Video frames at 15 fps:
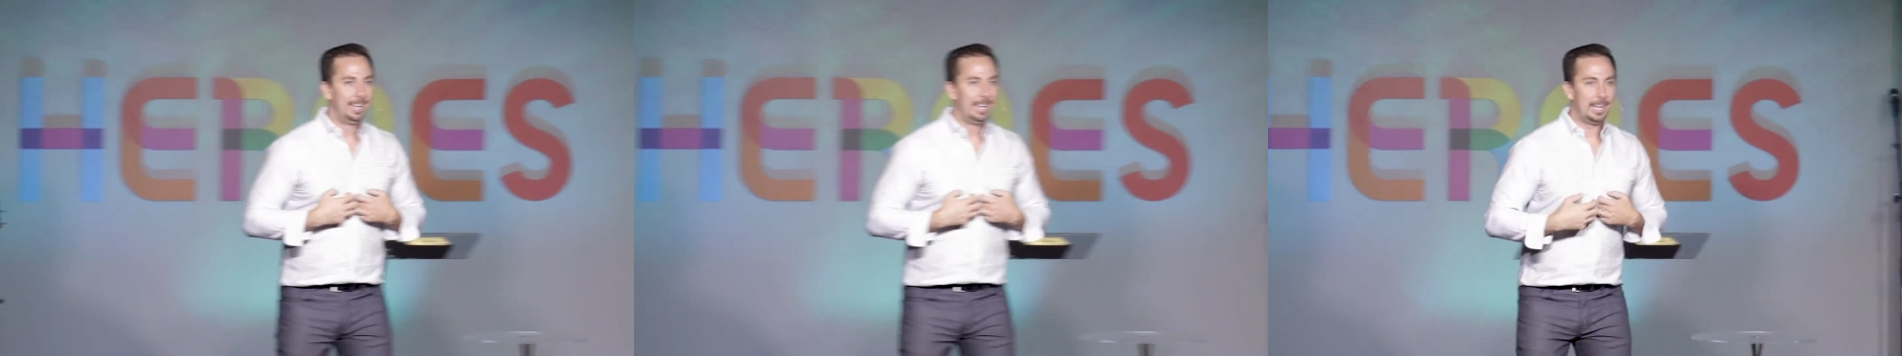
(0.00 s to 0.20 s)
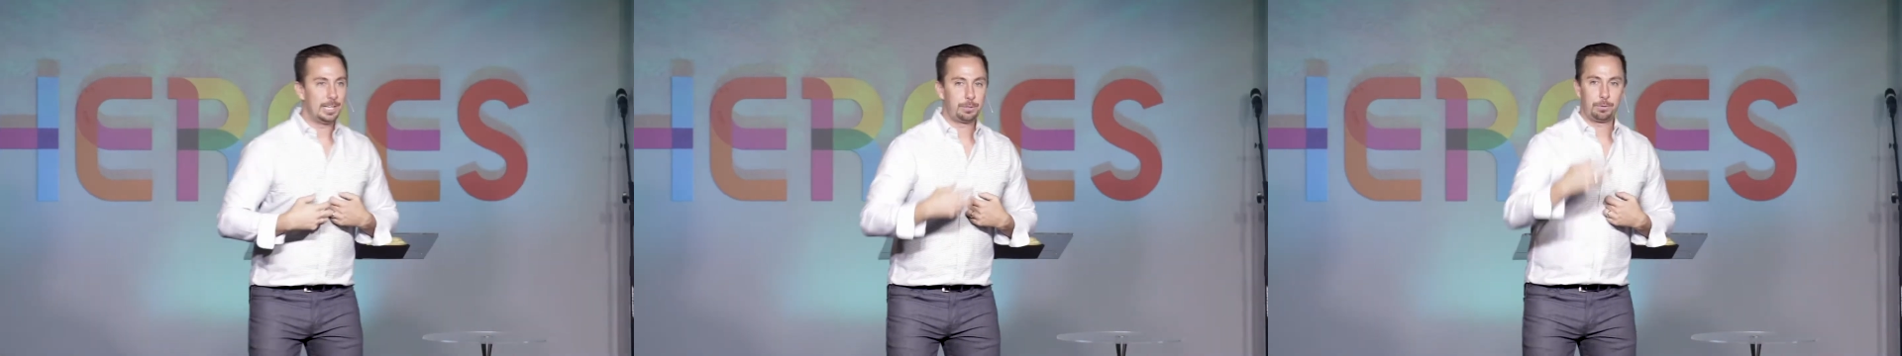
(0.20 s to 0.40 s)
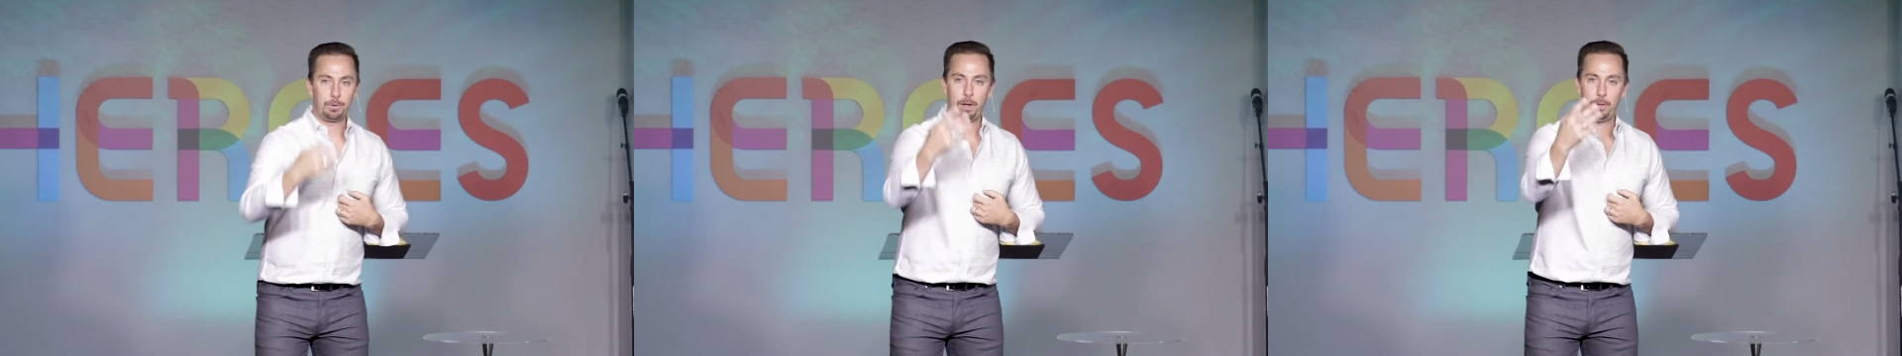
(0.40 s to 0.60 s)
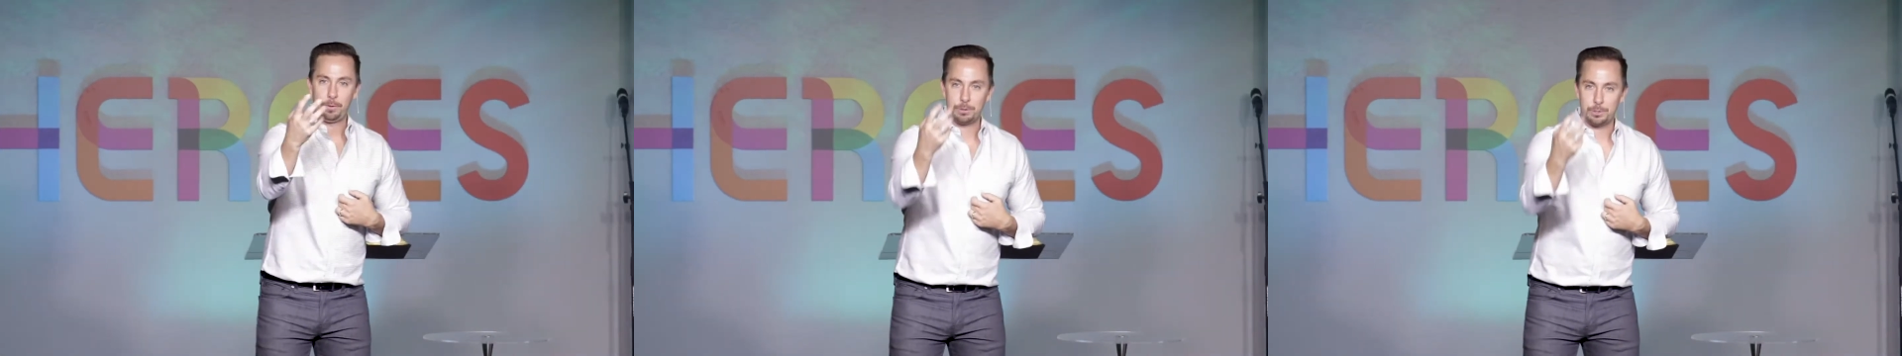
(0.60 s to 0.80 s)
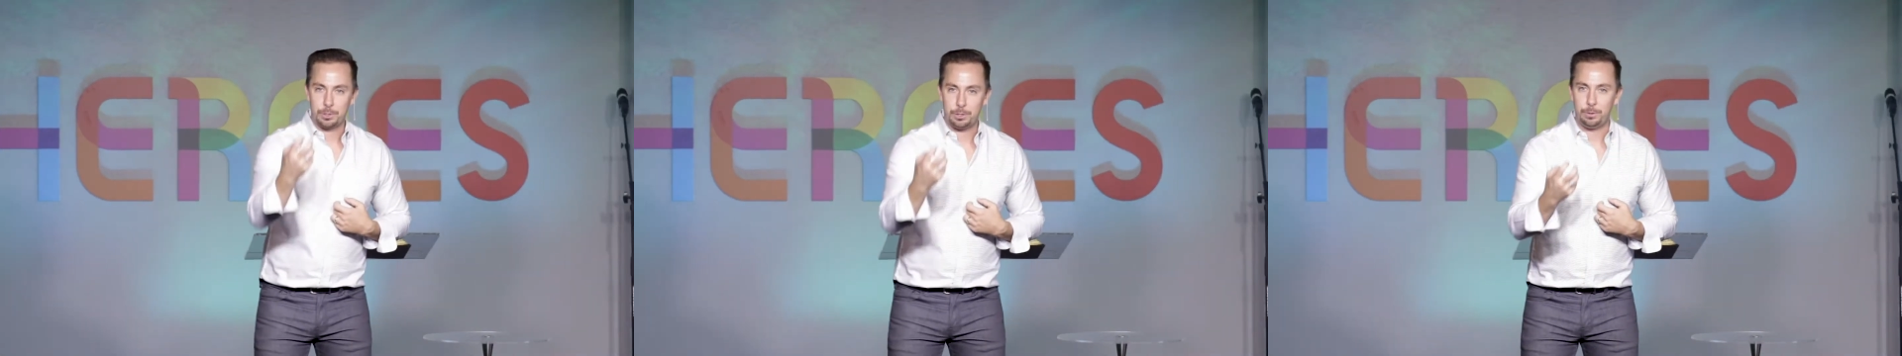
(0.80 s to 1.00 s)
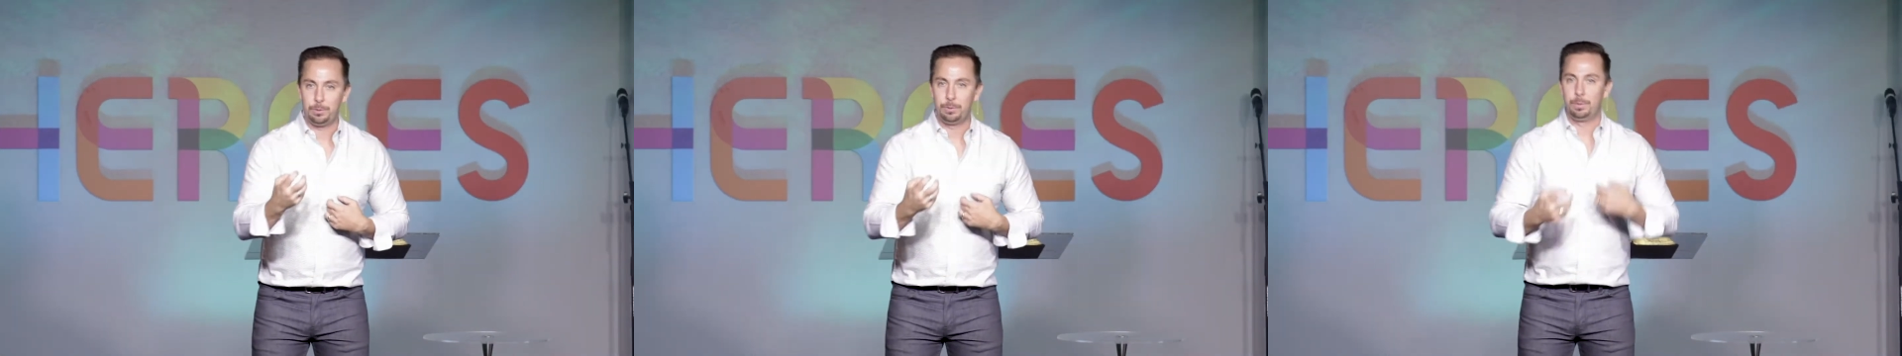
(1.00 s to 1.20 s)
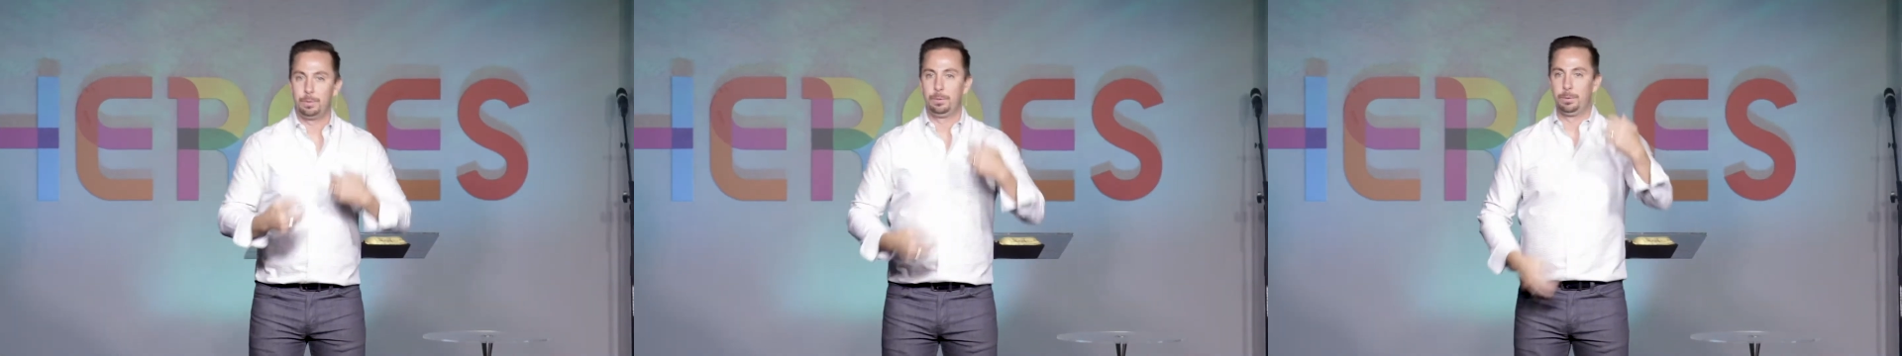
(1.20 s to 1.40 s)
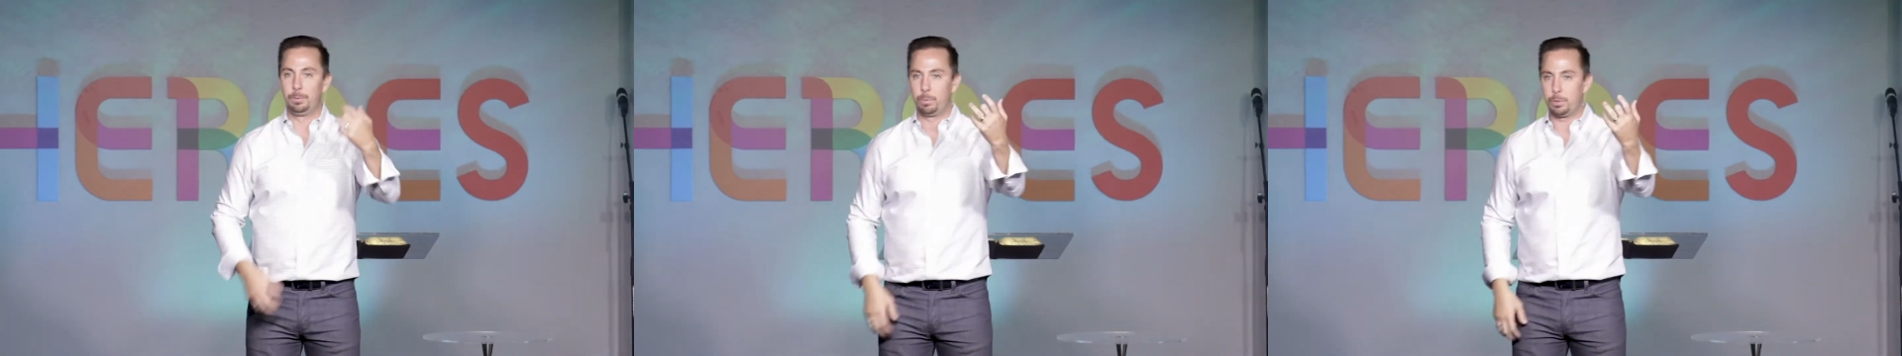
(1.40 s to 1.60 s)
It's for others to
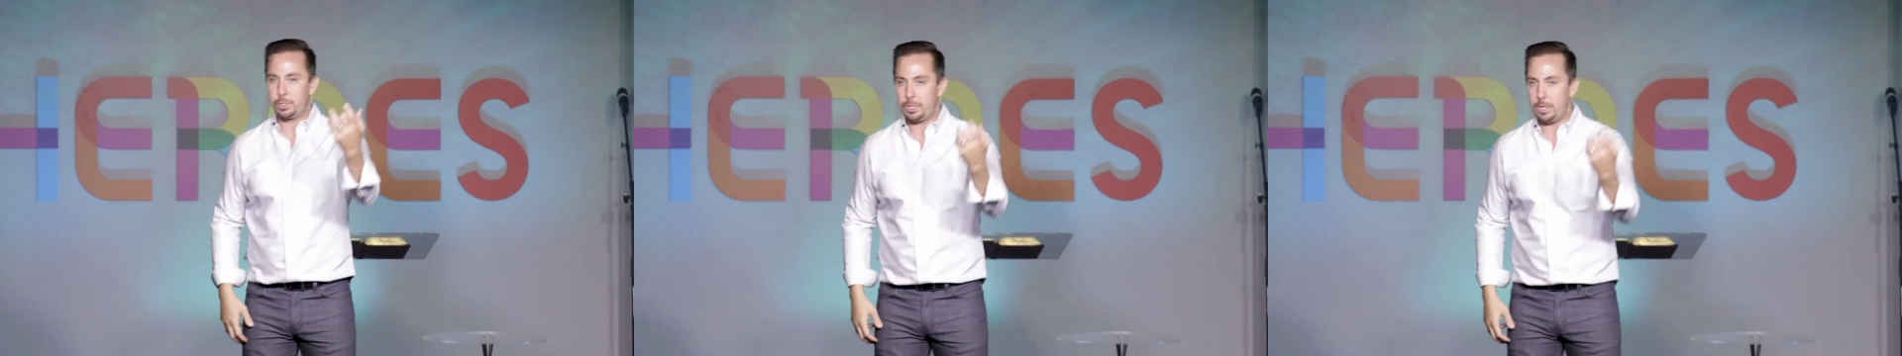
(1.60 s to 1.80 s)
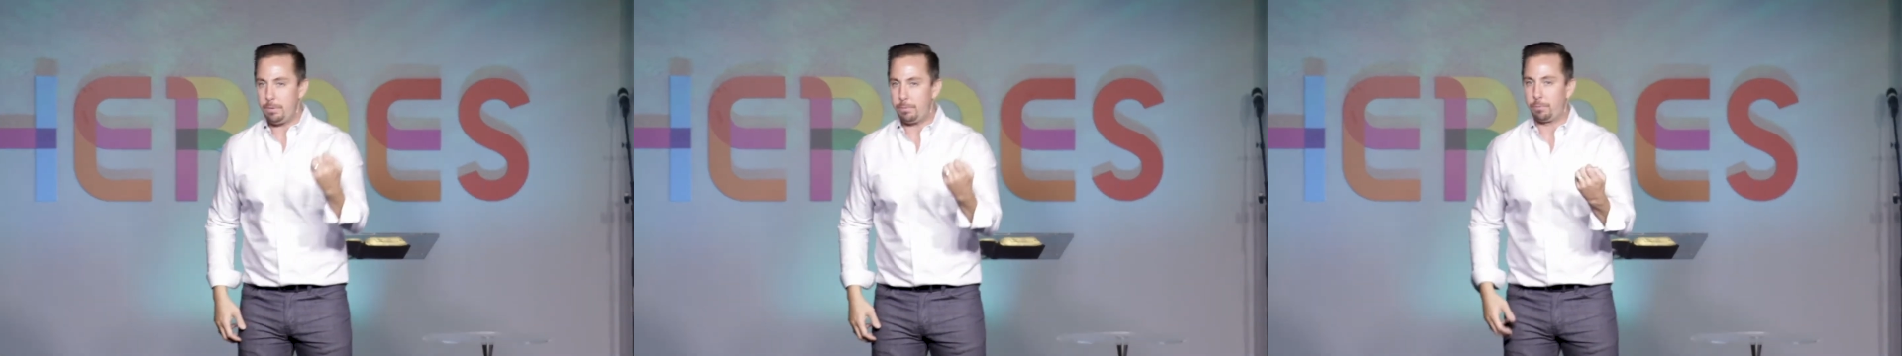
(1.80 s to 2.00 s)
receive